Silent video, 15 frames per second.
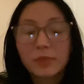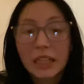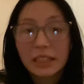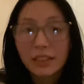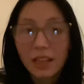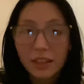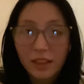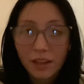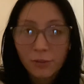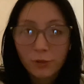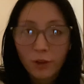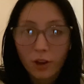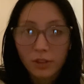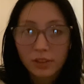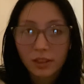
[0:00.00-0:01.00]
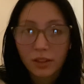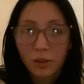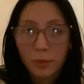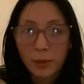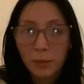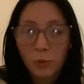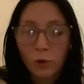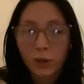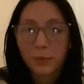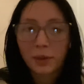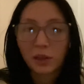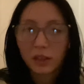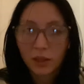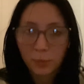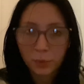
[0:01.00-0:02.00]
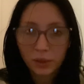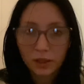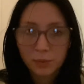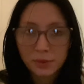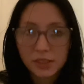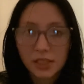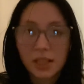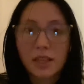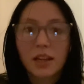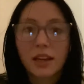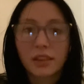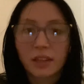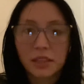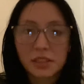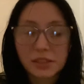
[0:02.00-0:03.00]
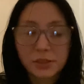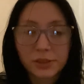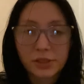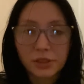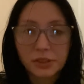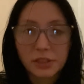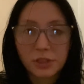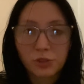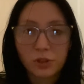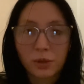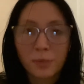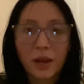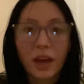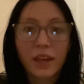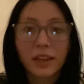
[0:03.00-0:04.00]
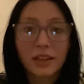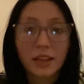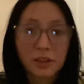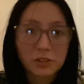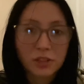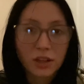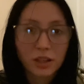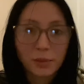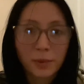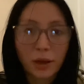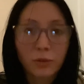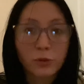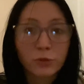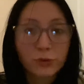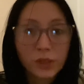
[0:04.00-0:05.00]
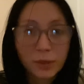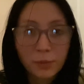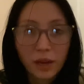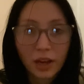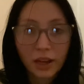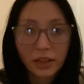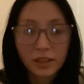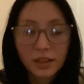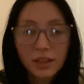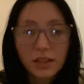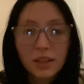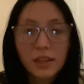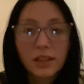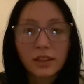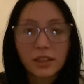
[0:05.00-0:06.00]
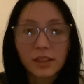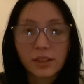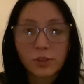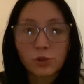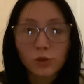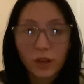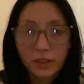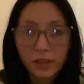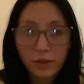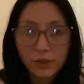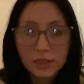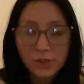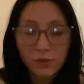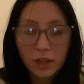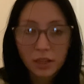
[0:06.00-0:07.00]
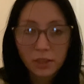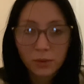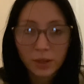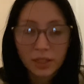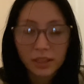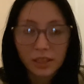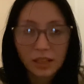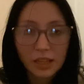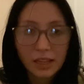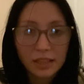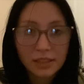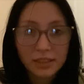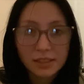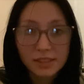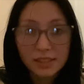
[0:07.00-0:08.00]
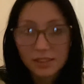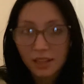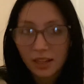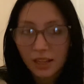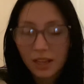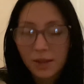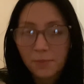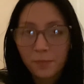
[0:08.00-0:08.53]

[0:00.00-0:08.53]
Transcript: Now that I've talked a little bit more about epilepsy and Lennox-Gastaut syndrome, I can now talk about rufinamide, the drug that was evaluated in this study.